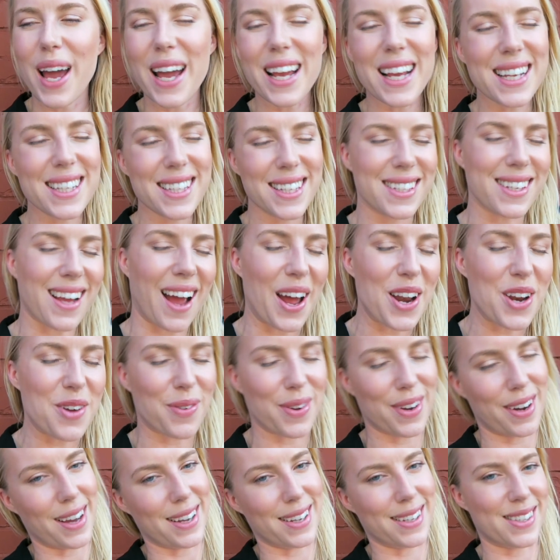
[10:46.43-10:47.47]
I guess it's kind
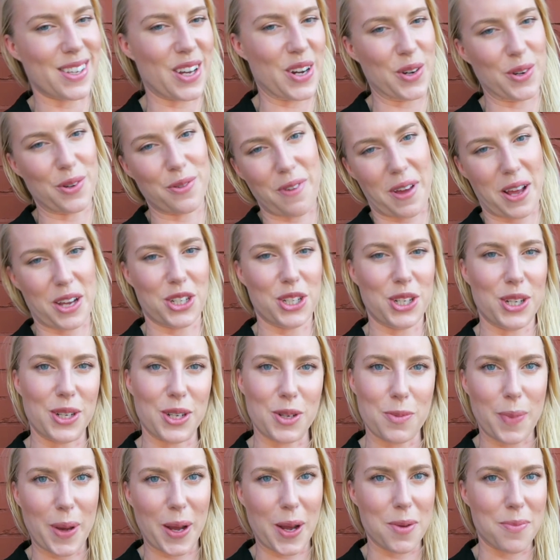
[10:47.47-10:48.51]
of a nice
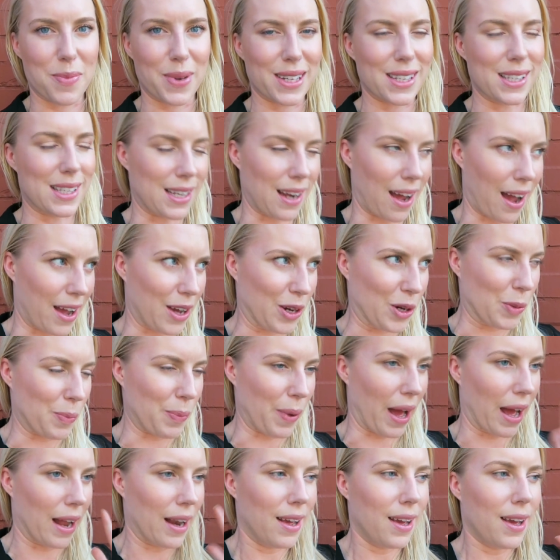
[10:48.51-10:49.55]
old-fashioned pick and mix style,
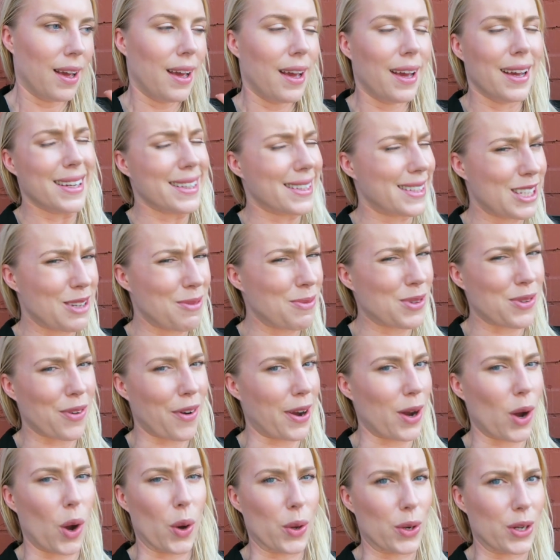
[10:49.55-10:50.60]
but it seems
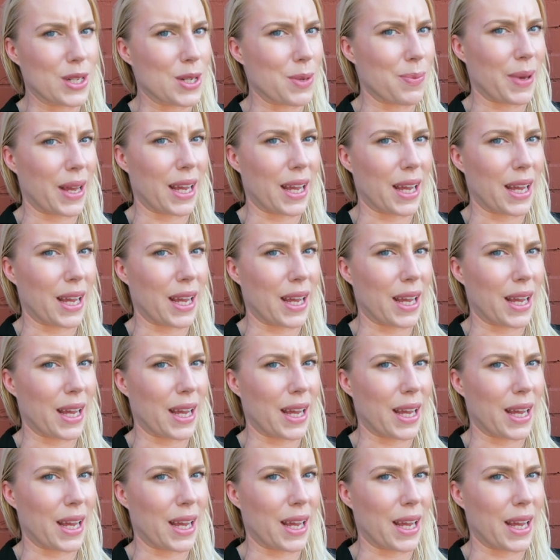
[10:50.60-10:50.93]
very odd to